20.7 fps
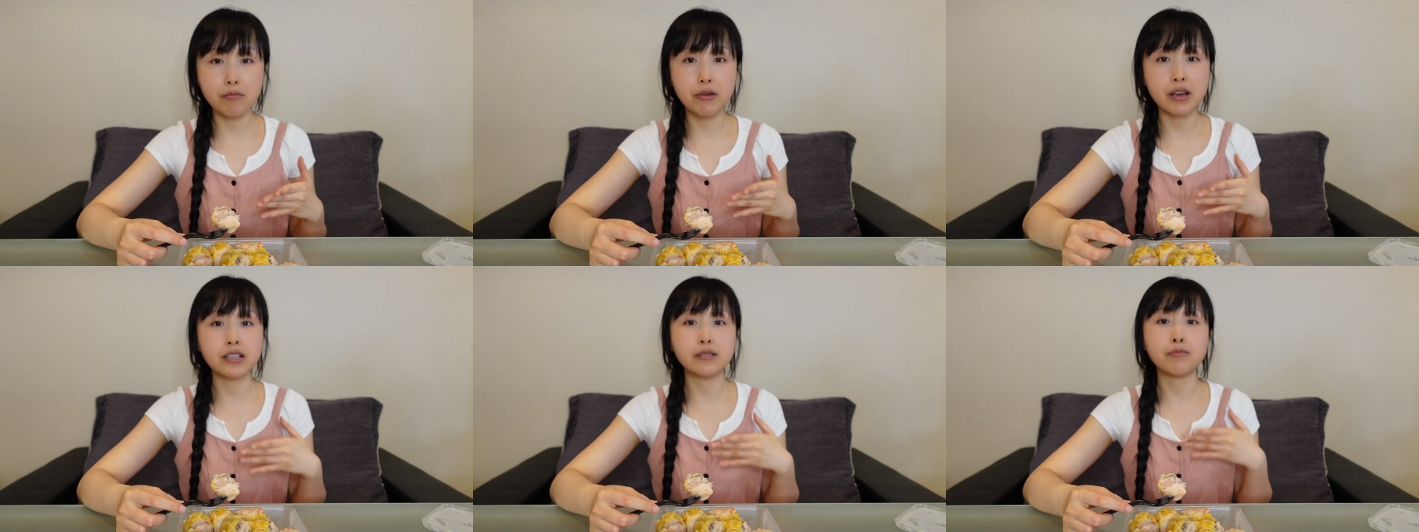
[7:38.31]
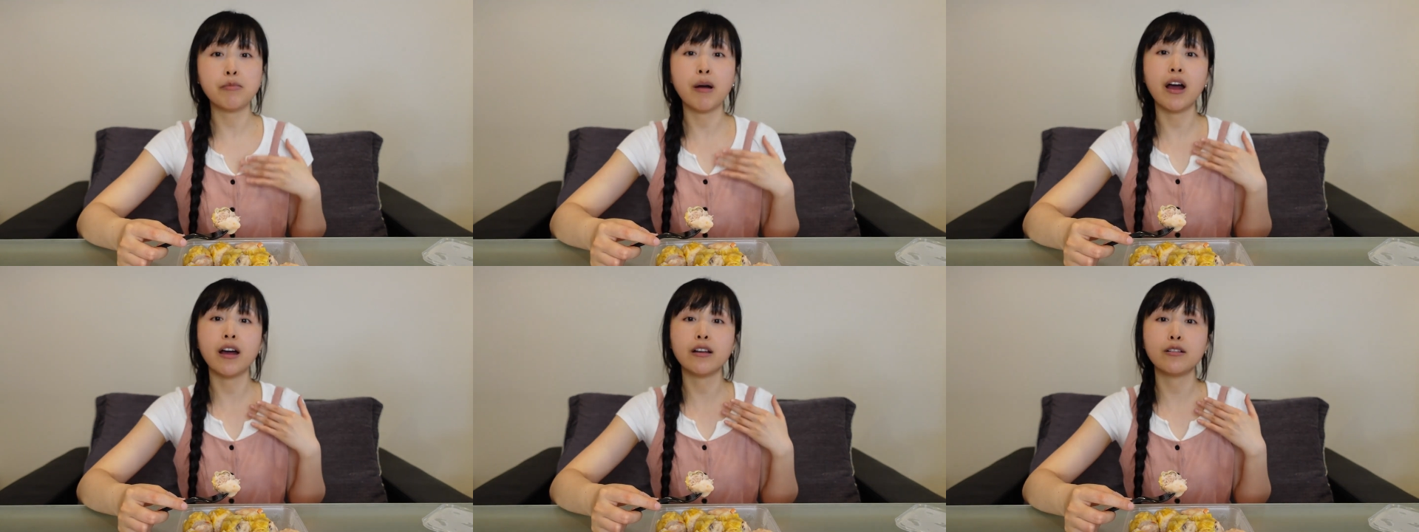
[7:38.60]

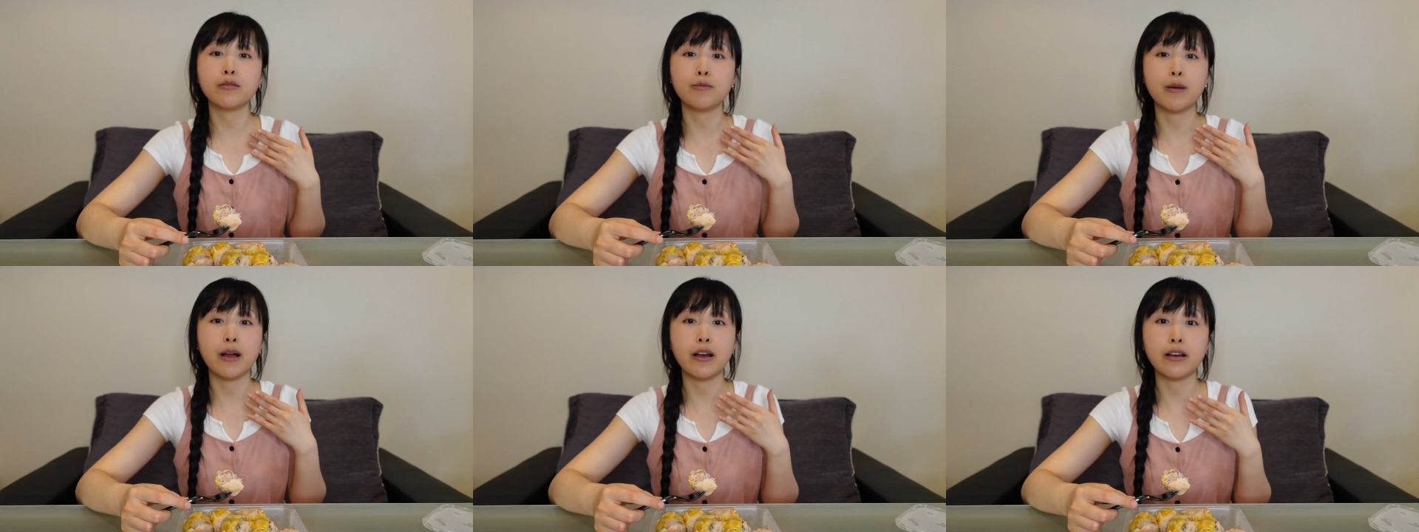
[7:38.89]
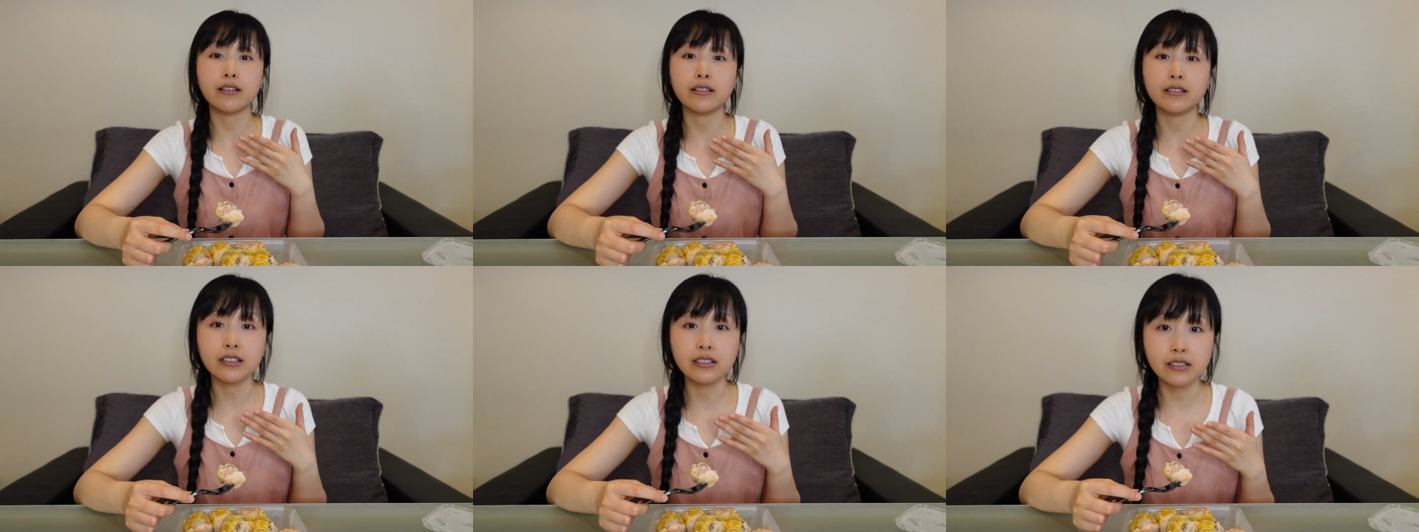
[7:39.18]
Best part
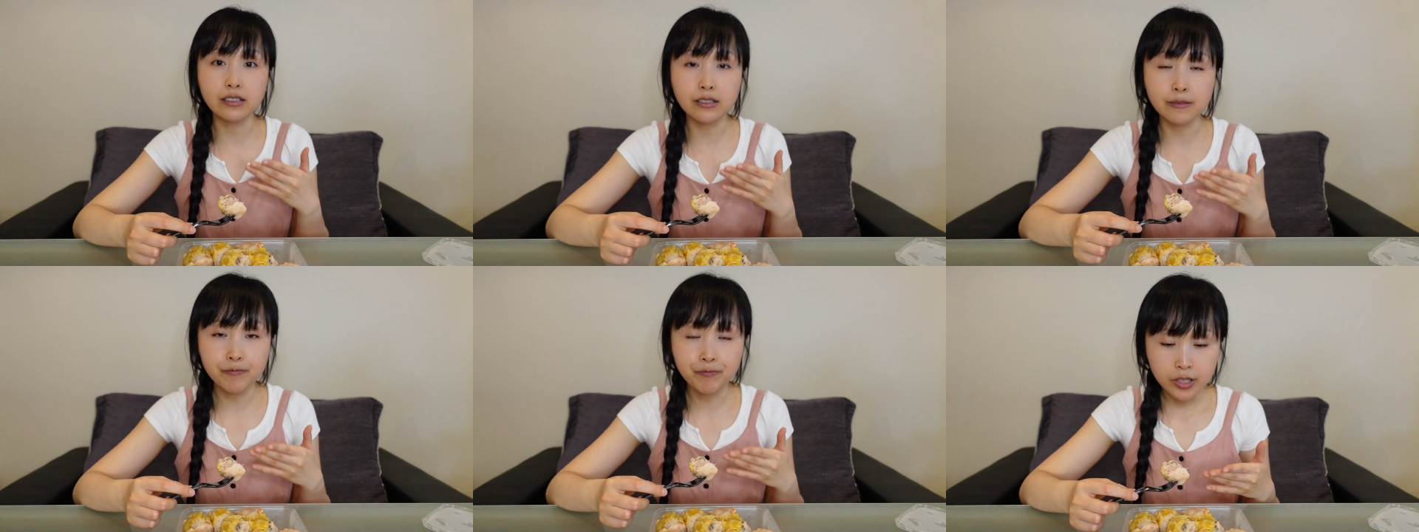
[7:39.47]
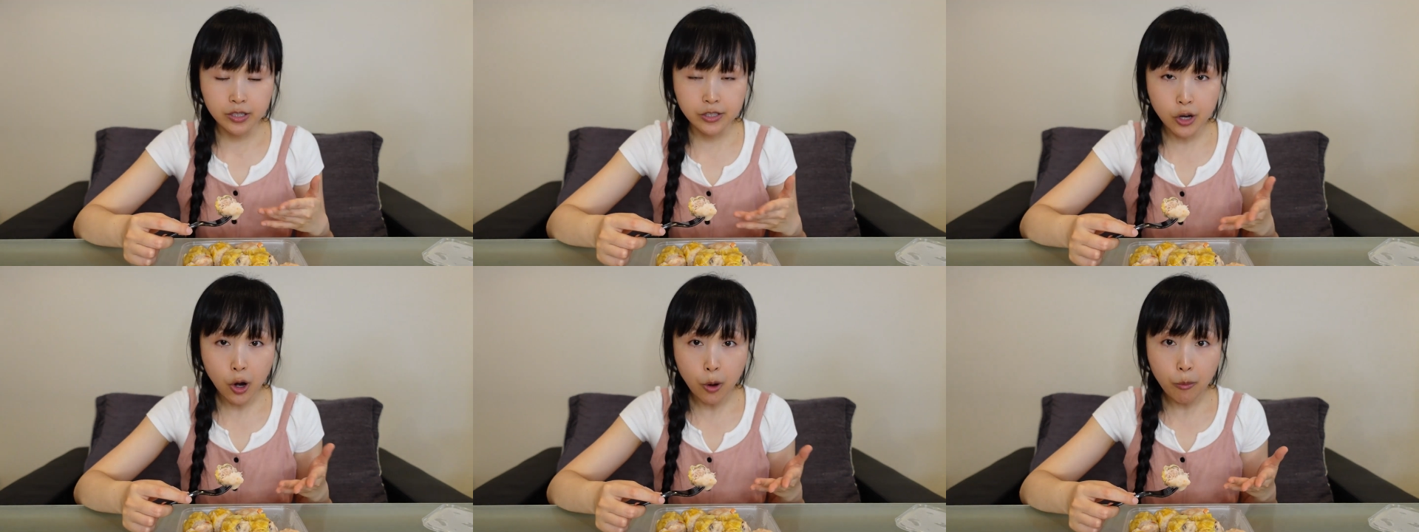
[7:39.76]
about this
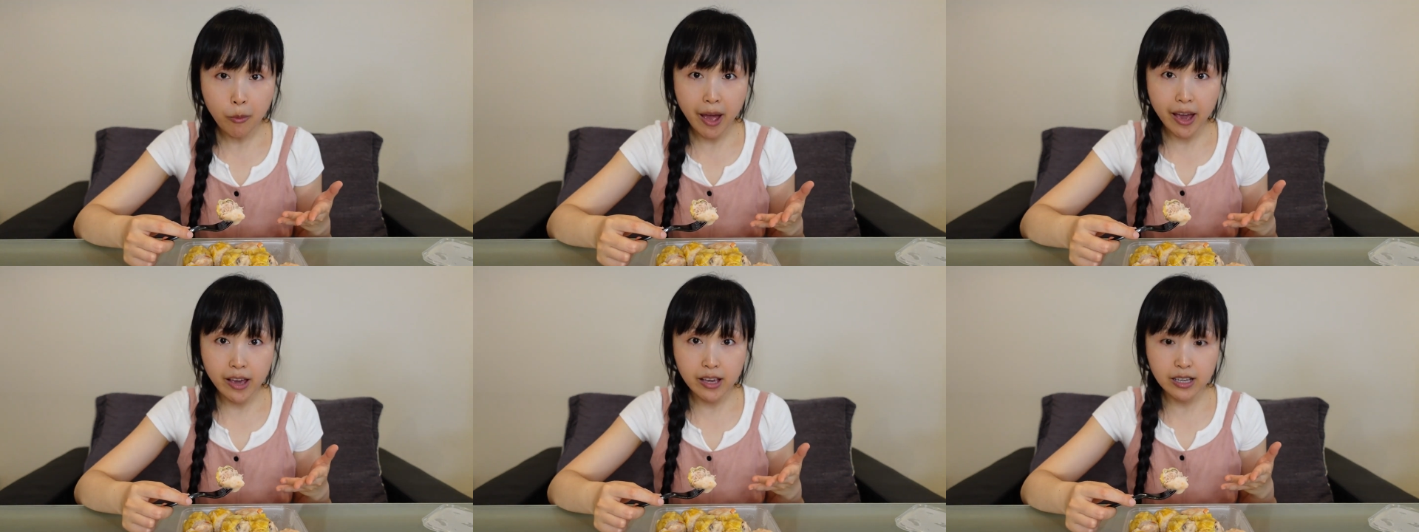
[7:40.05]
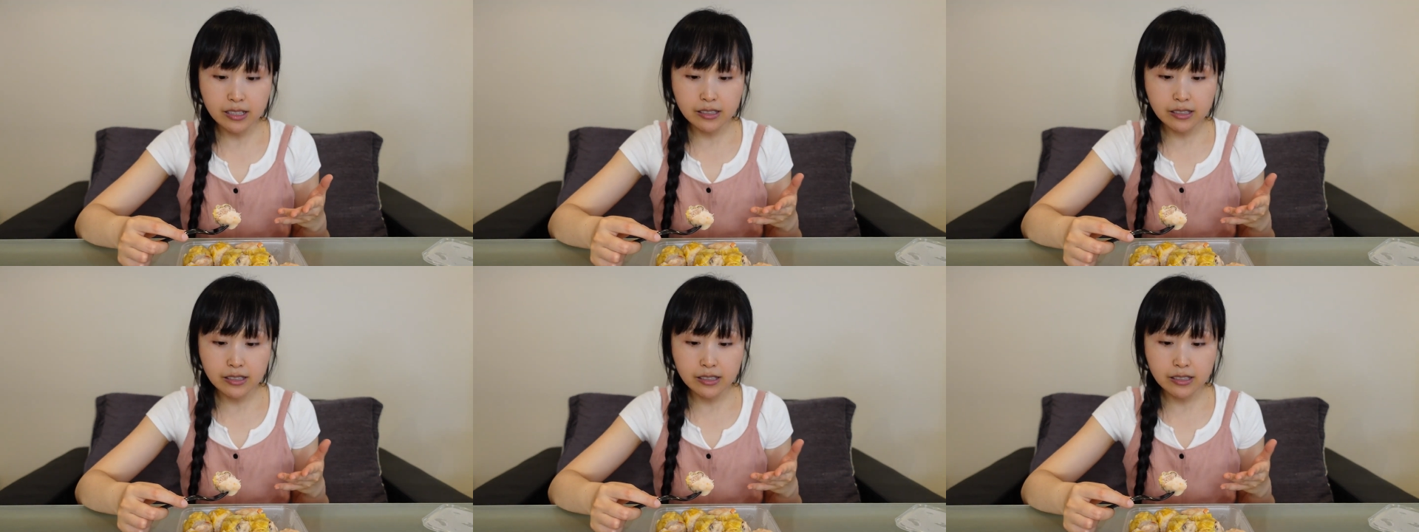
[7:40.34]
shomai